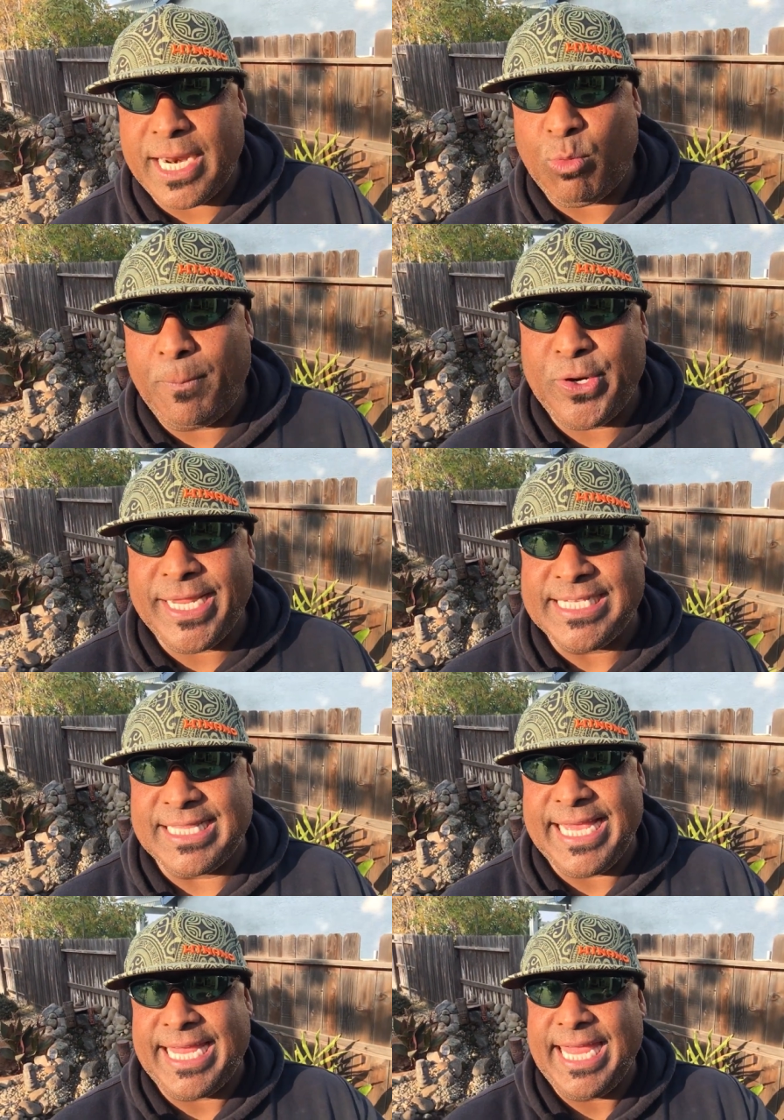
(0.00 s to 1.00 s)
I will put
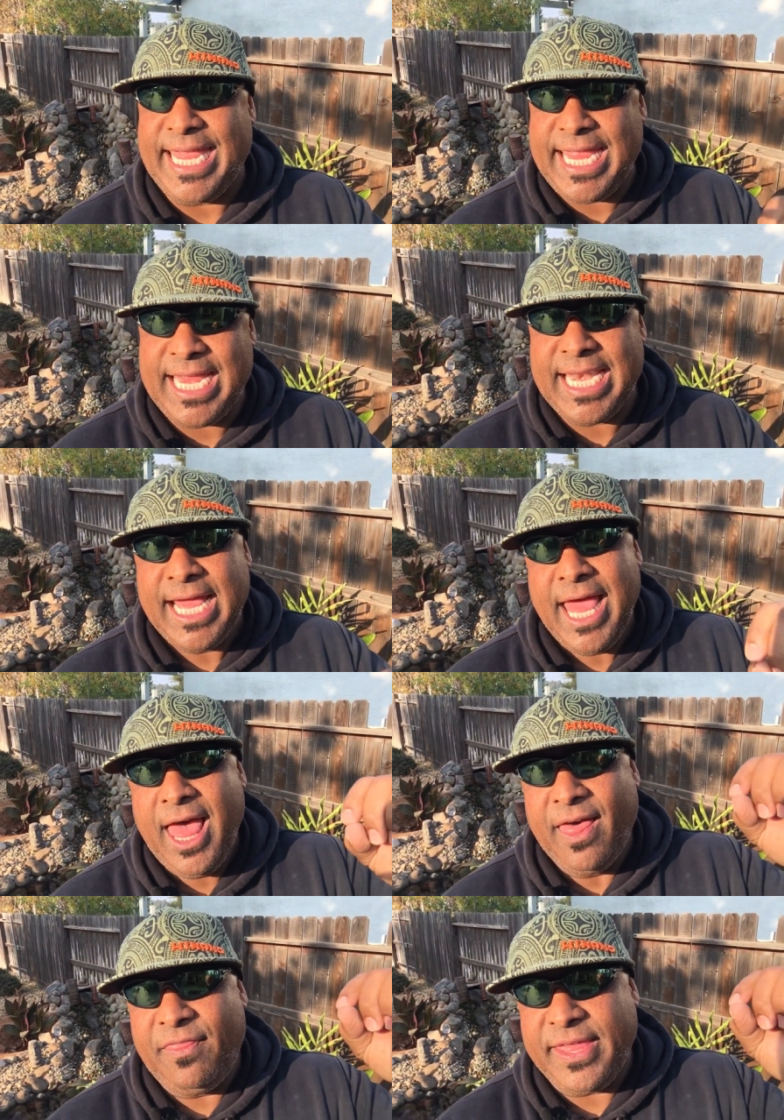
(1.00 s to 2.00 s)
his link in
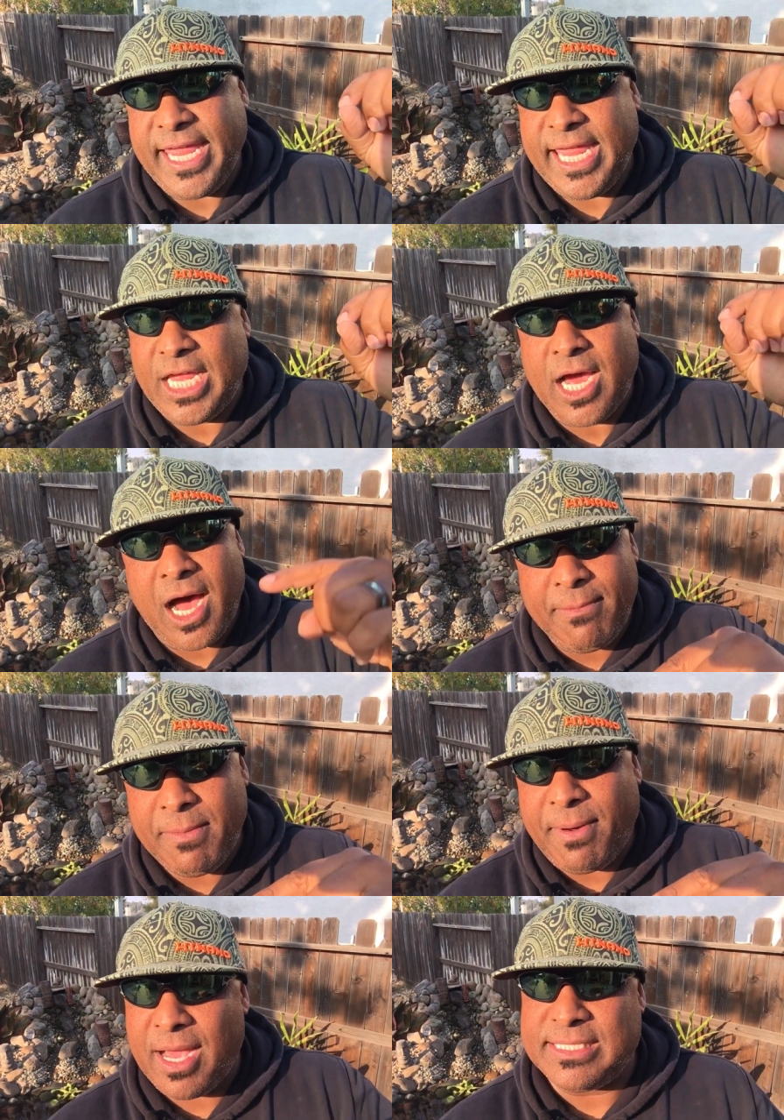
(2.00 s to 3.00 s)
the
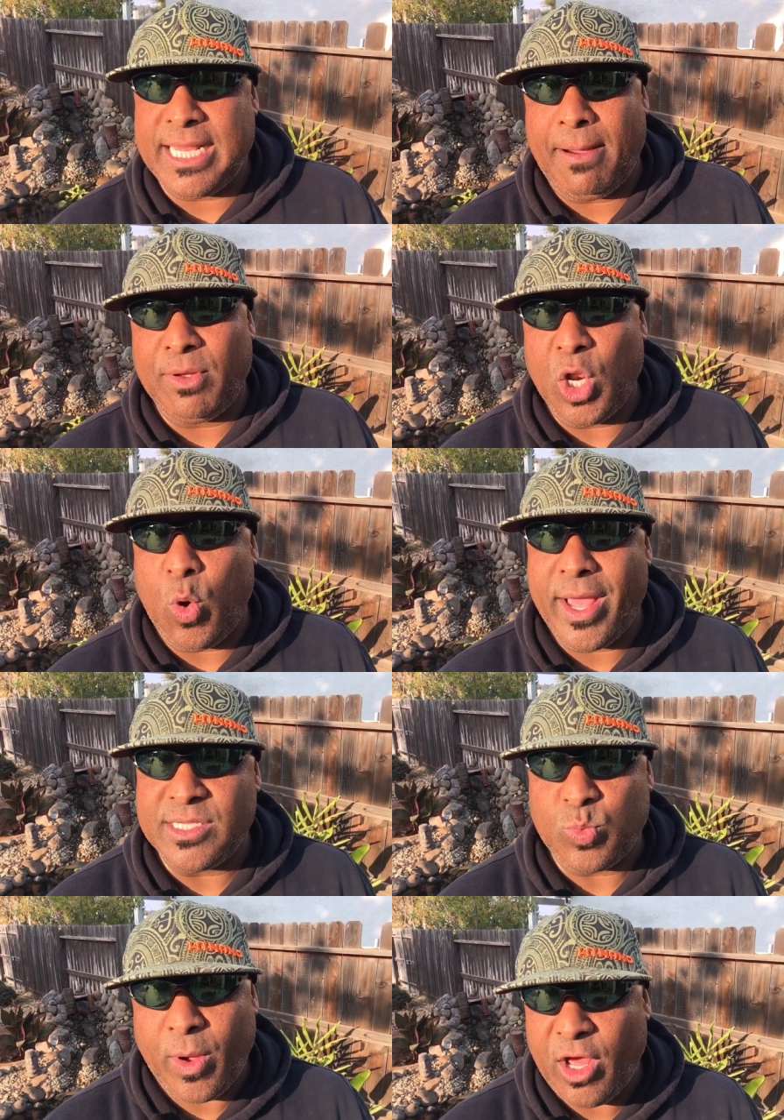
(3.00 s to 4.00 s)
comment box down below
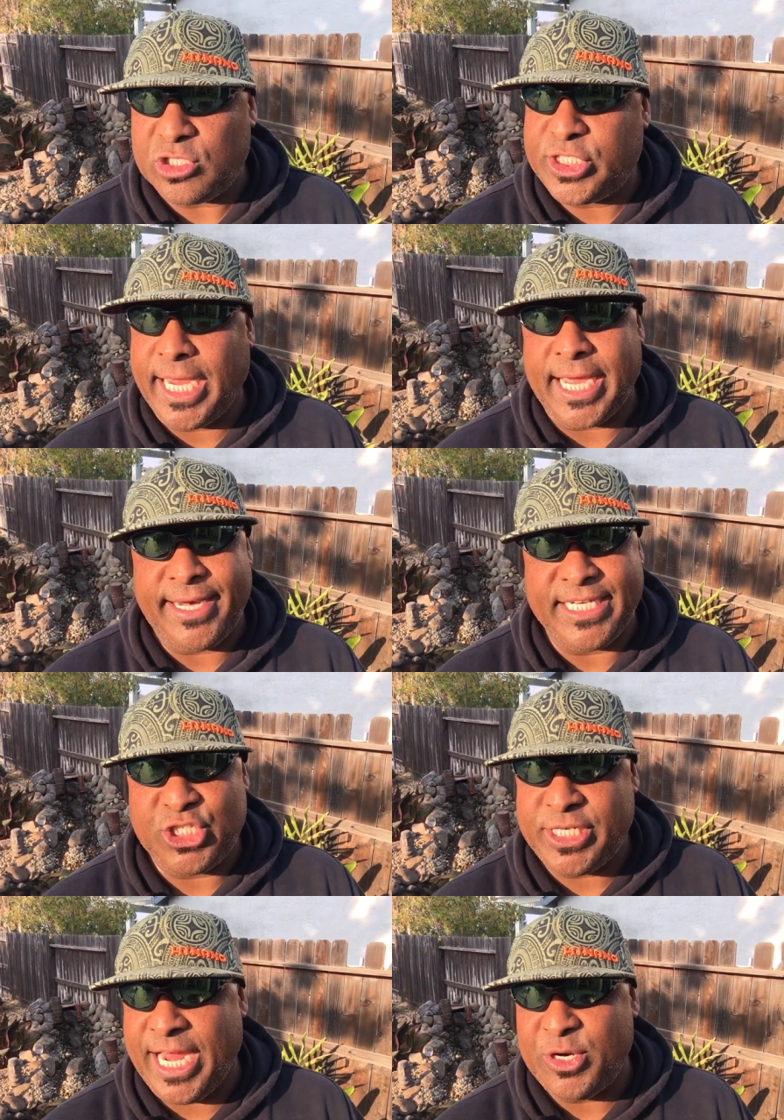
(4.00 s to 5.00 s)
as well. Check out
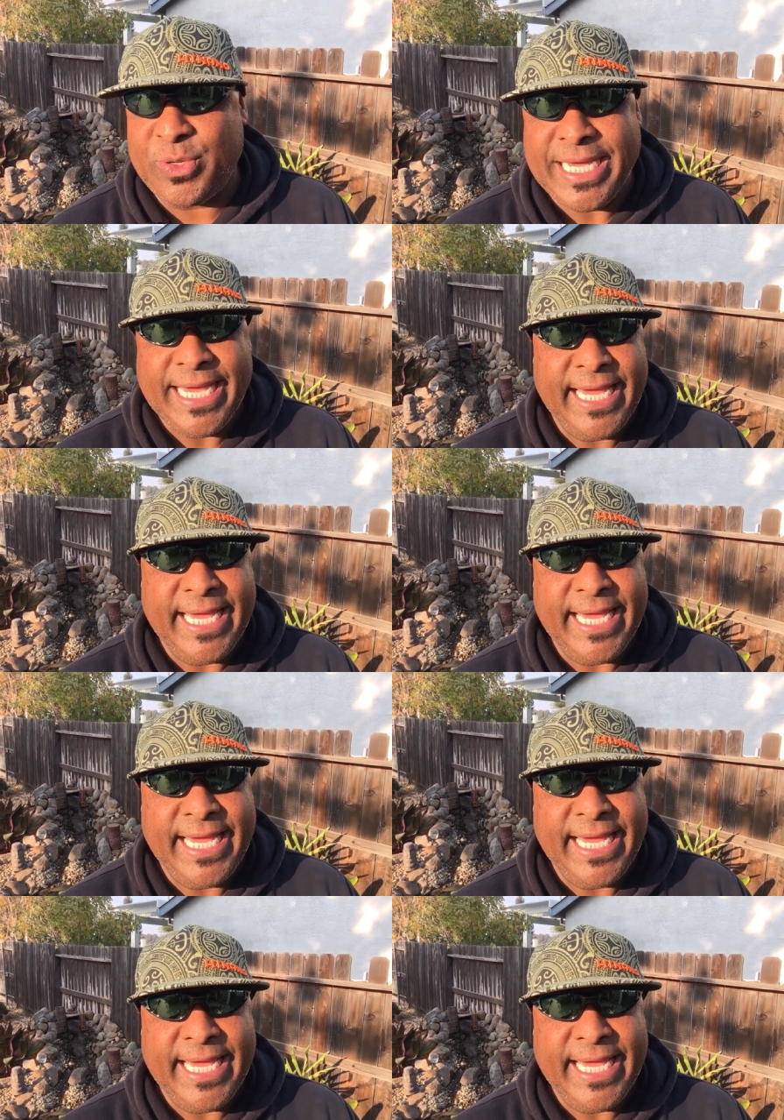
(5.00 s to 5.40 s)
his channel.